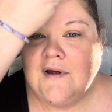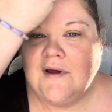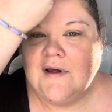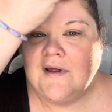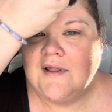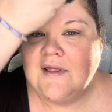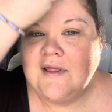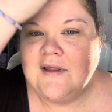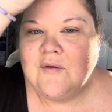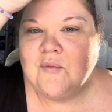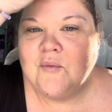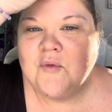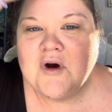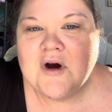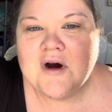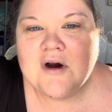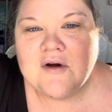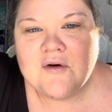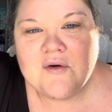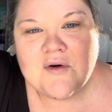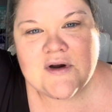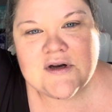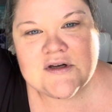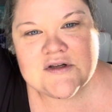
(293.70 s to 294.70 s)
And then we're
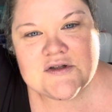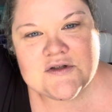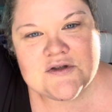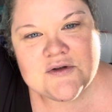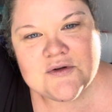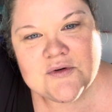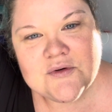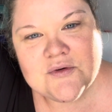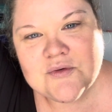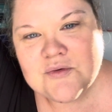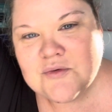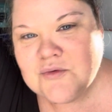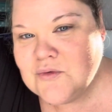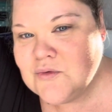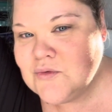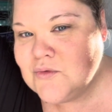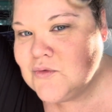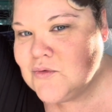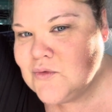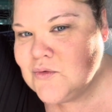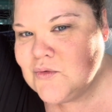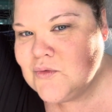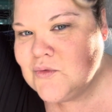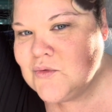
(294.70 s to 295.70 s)
going to
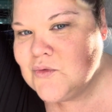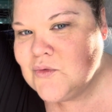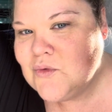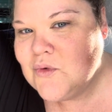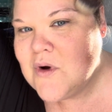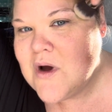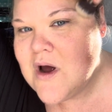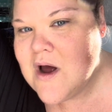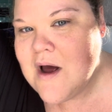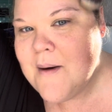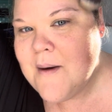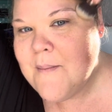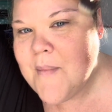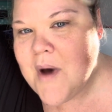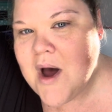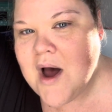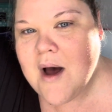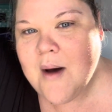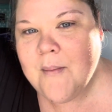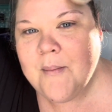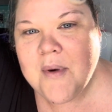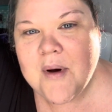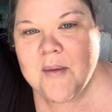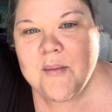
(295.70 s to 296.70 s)

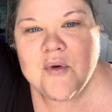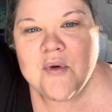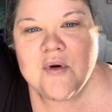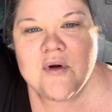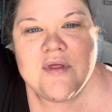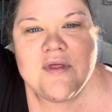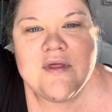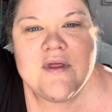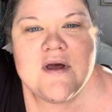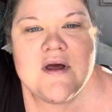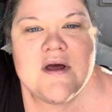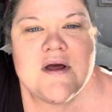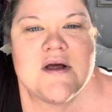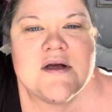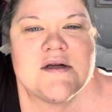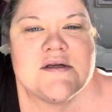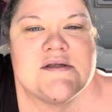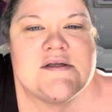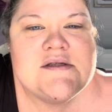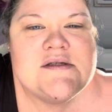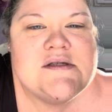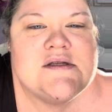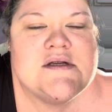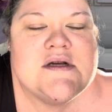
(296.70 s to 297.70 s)
pop up on
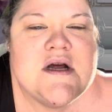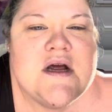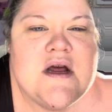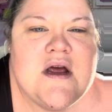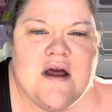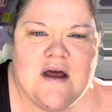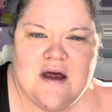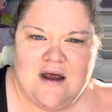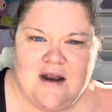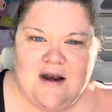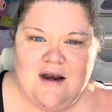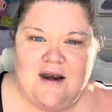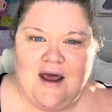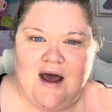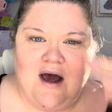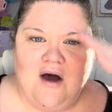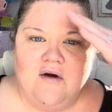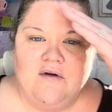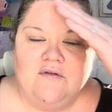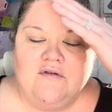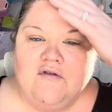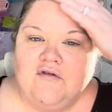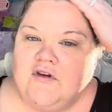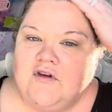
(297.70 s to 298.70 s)
this. Now,
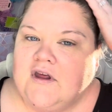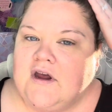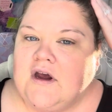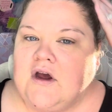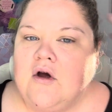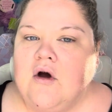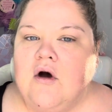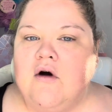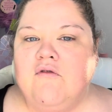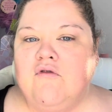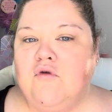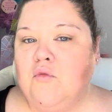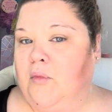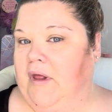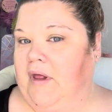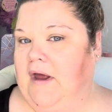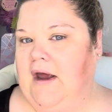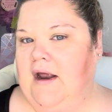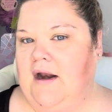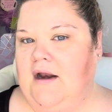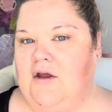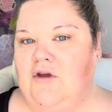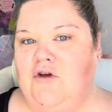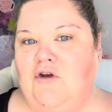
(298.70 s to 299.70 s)
if you feel like you
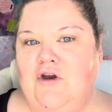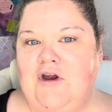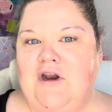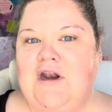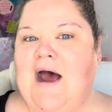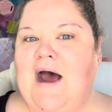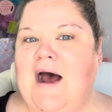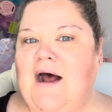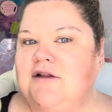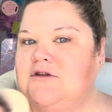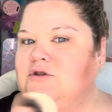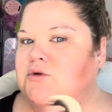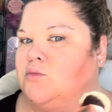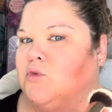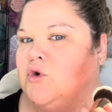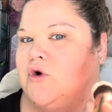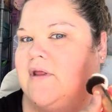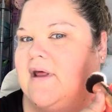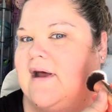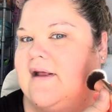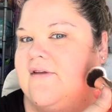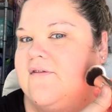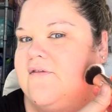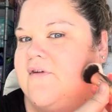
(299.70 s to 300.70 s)
overblend and you need to add some more,
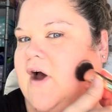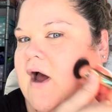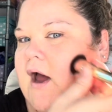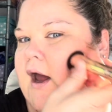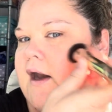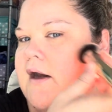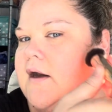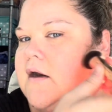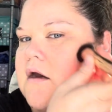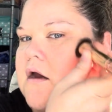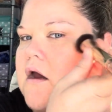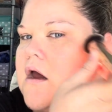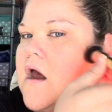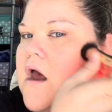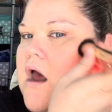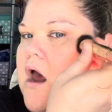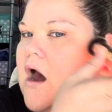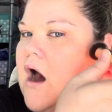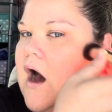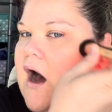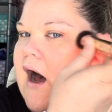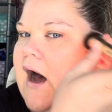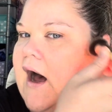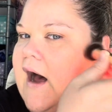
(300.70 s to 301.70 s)
that's fine.
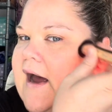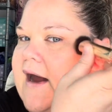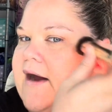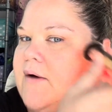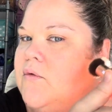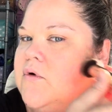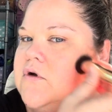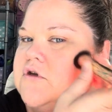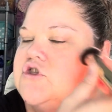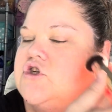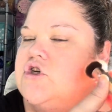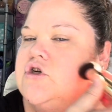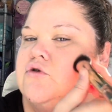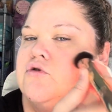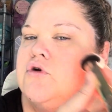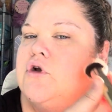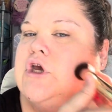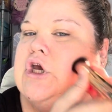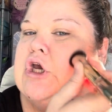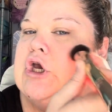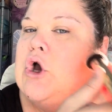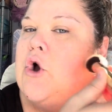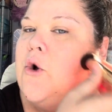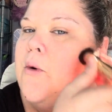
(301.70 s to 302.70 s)
I will generally
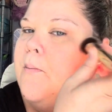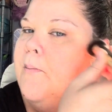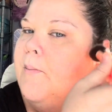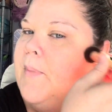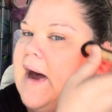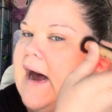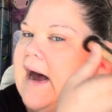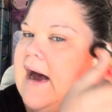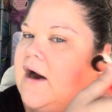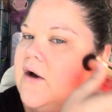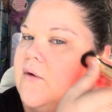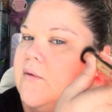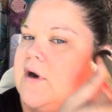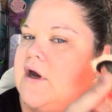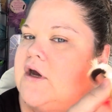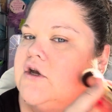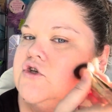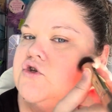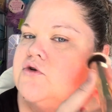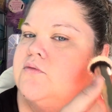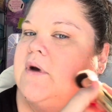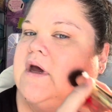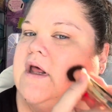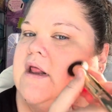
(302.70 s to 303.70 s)
go back when I
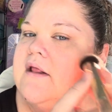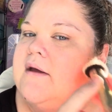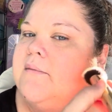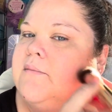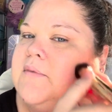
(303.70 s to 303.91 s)
do my lip